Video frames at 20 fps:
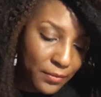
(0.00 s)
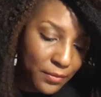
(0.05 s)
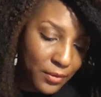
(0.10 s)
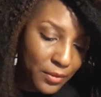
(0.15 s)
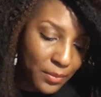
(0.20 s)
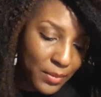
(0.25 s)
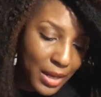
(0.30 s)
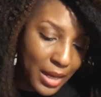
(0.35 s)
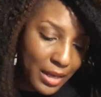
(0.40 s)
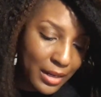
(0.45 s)

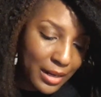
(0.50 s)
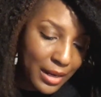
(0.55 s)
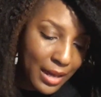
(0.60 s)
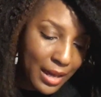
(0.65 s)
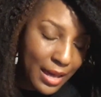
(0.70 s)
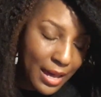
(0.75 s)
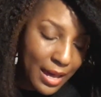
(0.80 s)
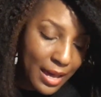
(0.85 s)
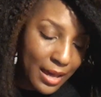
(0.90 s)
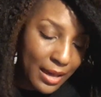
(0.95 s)

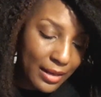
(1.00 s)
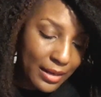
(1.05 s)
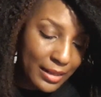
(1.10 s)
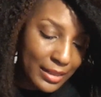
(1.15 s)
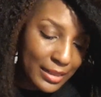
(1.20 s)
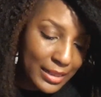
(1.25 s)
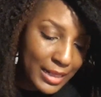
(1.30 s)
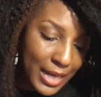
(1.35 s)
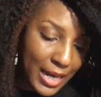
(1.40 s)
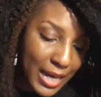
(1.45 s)
formaldehyde
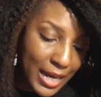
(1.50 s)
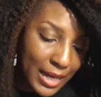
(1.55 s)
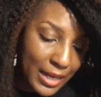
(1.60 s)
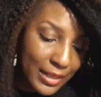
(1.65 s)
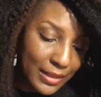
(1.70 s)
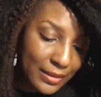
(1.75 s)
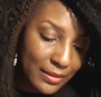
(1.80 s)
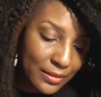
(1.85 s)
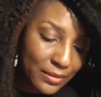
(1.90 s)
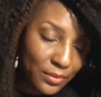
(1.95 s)
and
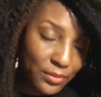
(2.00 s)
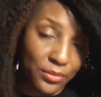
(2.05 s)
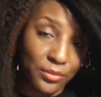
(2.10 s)
dyes,